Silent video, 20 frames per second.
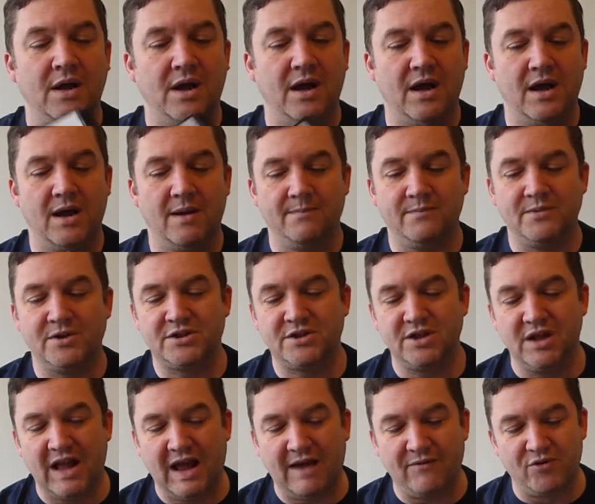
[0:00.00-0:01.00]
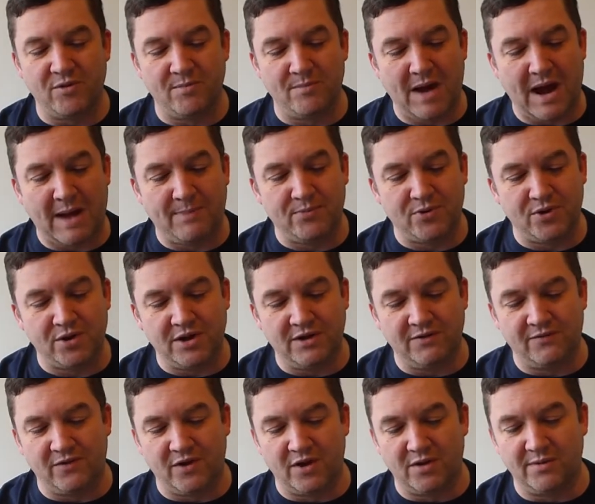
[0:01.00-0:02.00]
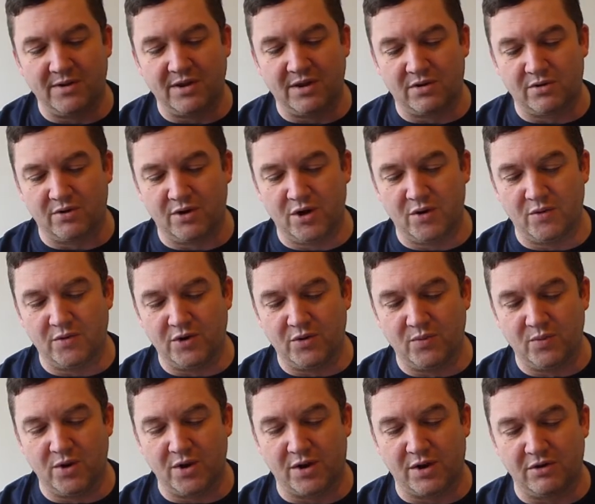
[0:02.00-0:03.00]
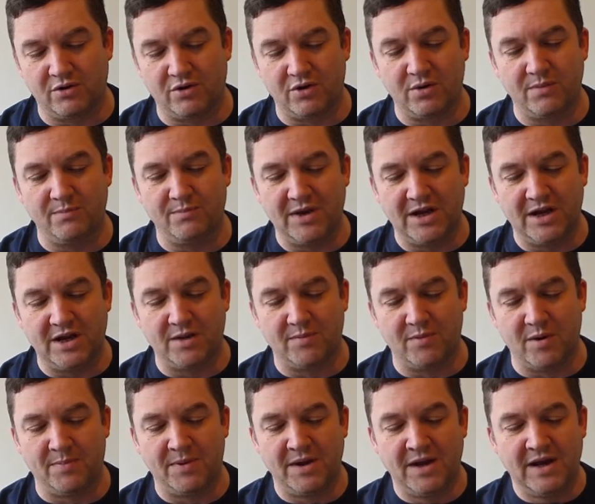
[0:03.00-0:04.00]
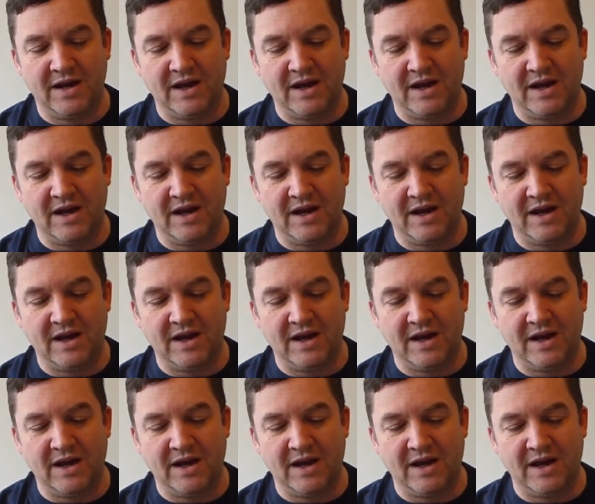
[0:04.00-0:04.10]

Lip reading: You still have the map that you're following through and you're working through and beating them up.